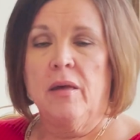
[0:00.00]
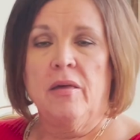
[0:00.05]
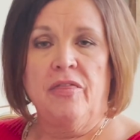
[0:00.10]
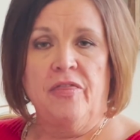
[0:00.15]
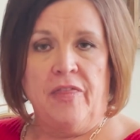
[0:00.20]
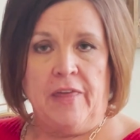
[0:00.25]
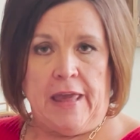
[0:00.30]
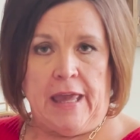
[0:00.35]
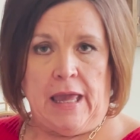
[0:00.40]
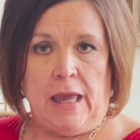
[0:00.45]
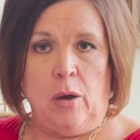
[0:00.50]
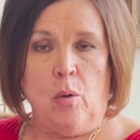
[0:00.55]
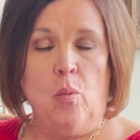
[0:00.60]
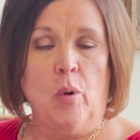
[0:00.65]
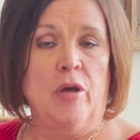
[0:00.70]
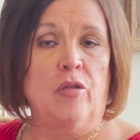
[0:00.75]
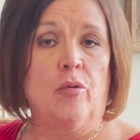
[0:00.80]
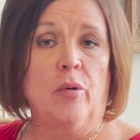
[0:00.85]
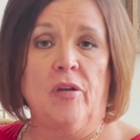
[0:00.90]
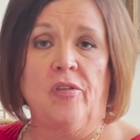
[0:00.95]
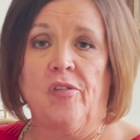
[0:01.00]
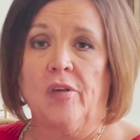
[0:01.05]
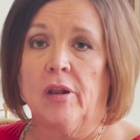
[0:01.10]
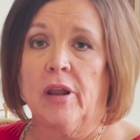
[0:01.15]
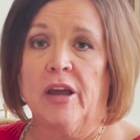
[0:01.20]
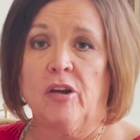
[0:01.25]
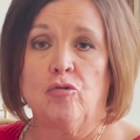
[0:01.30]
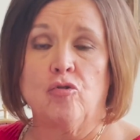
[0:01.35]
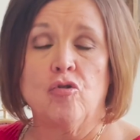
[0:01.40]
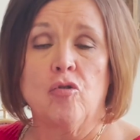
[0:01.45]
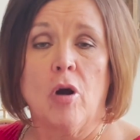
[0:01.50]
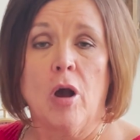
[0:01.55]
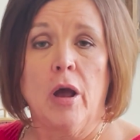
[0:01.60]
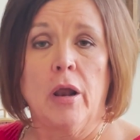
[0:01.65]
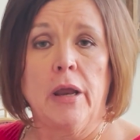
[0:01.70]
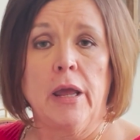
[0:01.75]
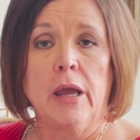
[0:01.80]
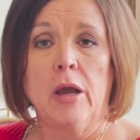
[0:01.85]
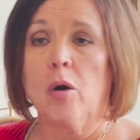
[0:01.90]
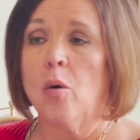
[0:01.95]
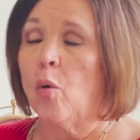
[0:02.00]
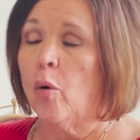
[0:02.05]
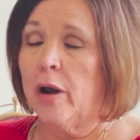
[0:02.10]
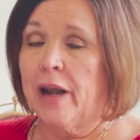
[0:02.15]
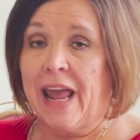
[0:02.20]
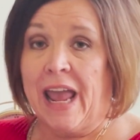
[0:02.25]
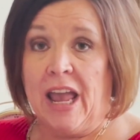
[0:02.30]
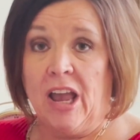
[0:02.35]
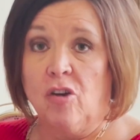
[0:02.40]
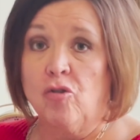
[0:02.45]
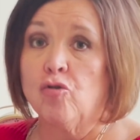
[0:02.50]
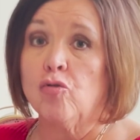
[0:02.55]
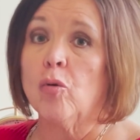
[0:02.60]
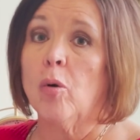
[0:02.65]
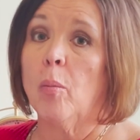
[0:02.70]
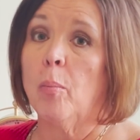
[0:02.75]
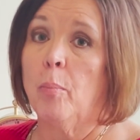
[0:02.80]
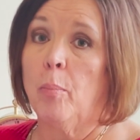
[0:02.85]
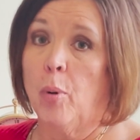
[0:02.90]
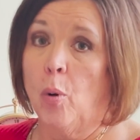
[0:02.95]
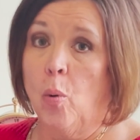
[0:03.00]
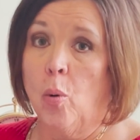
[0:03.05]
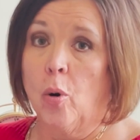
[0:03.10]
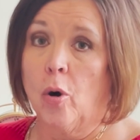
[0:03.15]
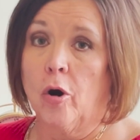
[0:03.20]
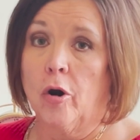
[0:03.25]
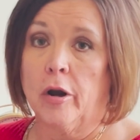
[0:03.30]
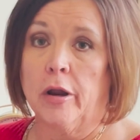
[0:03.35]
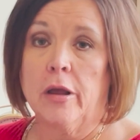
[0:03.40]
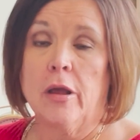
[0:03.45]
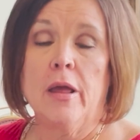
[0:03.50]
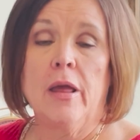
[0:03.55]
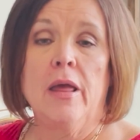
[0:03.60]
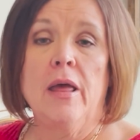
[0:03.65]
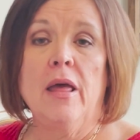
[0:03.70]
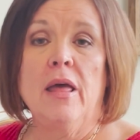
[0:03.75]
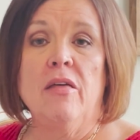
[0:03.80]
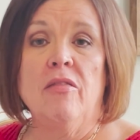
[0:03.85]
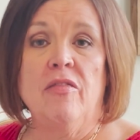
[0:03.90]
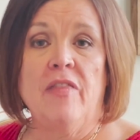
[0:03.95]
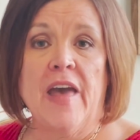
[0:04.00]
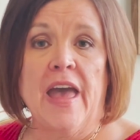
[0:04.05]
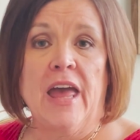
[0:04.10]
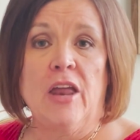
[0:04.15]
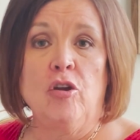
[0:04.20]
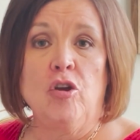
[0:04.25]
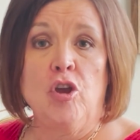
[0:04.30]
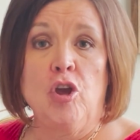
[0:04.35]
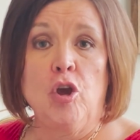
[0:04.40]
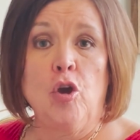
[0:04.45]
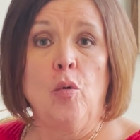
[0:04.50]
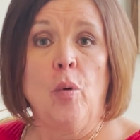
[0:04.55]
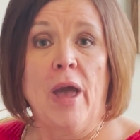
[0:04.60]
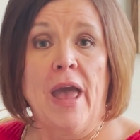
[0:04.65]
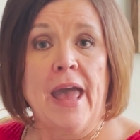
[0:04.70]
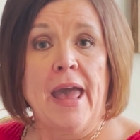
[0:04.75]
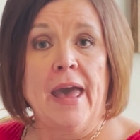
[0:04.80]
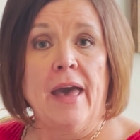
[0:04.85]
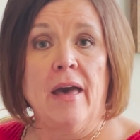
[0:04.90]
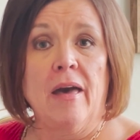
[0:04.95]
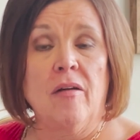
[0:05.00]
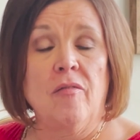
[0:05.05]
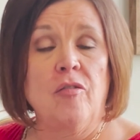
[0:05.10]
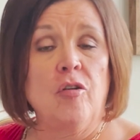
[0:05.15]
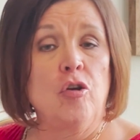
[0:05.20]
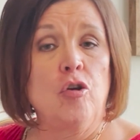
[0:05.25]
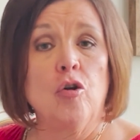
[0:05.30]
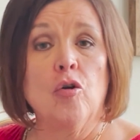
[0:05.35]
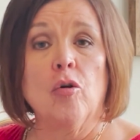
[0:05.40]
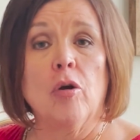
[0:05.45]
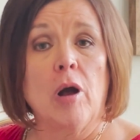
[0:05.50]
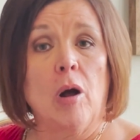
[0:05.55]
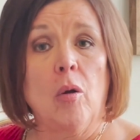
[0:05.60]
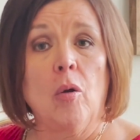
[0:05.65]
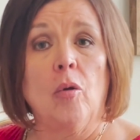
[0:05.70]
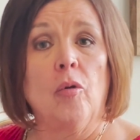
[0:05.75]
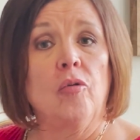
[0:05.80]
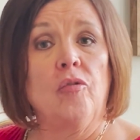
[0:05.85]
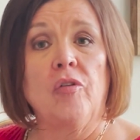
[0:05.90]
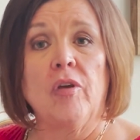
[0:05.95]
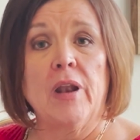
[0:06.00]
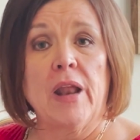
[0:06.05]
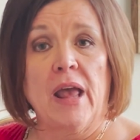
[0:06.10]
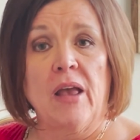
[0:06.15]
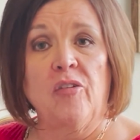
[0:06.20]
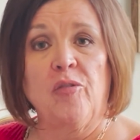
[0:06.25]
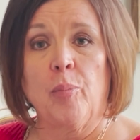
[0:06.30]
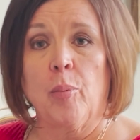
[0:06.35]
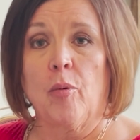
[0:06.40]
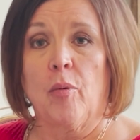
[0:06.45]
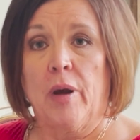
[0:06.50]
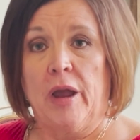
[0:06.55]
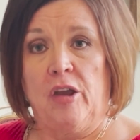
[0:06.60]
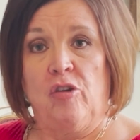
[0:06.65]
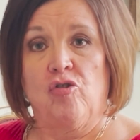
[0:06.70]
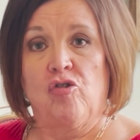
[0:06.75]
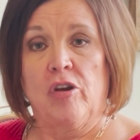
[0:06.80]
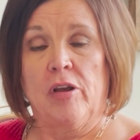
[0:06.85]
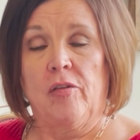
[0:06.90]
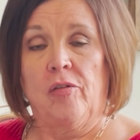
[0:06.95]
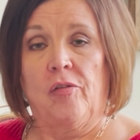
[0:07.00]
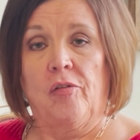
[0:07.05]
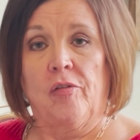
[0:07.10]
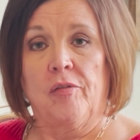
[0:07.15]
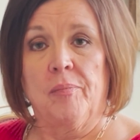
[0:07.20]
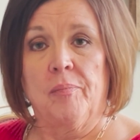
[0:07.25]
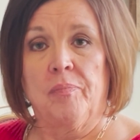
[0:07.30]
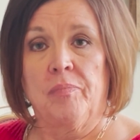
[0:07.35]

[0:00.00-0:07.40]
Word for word: thing, whether it's electronic or an actual board that you have your goals and aspirations.